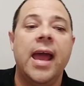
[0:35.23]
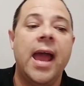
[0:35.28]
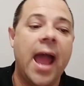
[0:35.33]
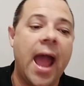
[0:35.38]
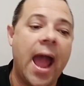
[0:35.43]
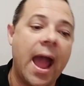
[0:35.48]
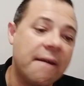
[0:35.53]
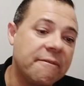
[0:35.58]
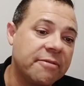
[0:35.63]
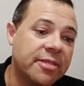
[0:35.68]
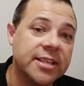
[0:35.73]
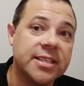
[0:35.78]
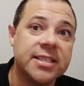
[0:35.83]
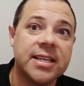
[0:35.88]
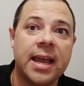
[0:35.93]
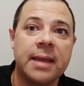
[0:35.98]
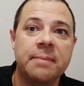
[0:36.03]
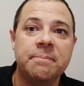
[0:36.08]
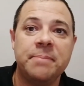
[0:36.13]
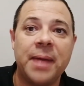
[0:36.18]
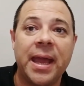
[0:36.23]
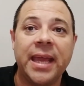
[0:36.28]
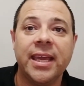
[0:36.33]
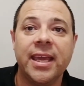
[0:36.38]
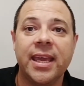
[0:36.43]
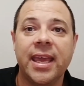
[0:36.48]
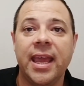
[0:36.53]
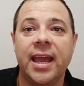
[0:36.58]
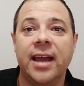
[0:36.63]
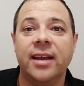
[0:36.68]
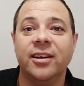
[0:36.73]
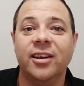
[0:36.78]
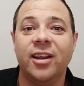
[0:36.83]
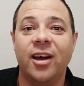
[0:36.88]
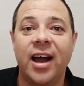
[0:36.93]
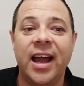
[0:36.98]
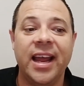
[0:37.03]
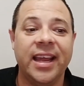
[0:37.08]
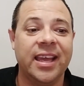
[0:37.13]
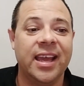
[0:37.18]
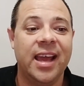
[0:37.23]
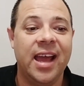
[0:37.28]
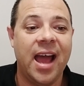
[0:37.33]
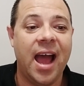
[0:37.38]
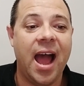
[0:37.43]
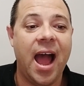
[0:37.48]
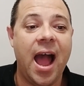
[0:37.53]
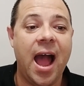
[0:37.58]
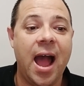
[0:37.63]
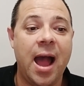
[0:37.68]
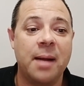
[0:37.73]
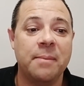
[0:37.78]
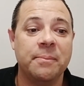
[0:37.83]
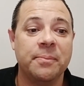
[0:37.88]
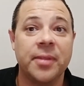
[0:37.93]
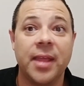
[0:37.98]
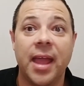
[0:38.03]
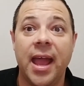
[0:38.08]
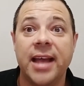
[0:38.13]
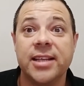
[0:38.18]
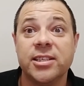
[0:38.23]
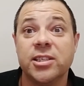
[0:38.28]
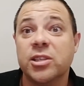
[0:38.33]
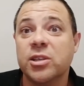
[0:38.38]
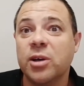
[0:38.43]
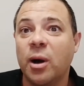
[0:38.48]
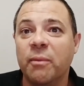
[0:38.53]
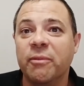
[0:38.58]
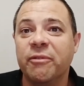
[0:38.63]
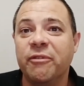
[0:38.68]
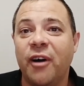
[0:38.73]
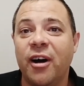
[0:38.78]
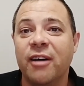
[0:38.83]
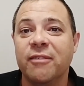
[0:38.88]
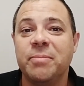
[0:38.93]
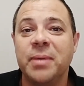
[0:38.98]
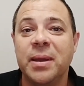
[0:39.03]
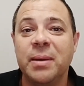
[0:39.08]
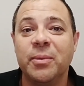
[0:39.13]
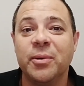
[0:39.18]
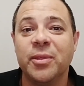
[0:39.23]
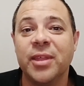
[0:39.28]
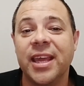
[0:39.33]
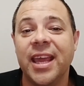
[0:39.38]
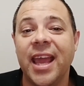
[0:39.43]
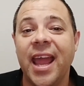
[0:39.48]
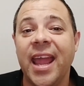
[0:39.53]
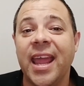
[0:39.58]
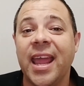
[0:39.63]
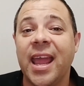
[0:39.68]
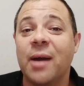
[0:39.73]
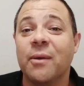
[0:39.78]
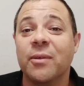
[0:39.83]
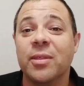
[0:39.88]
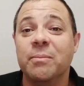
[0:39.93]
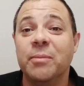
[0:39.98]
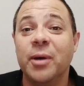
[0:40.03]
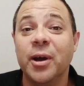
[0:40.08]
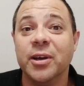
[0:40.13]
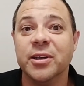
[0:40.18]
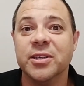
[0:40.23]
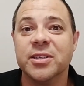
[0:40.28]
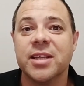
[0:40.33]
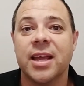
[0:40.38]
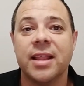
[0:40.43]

have the same bank account like um, as the top five people that you hang out with the most.